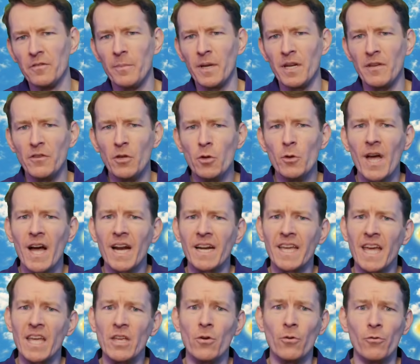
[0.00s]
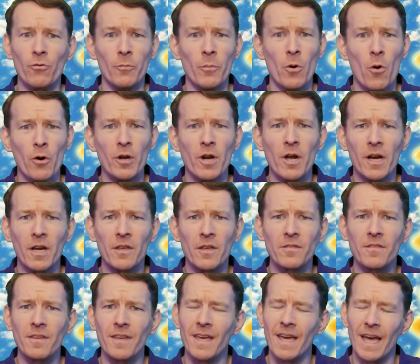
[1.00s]
but if you can't get your group
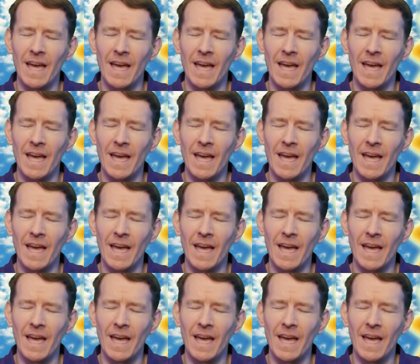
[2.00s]
organized,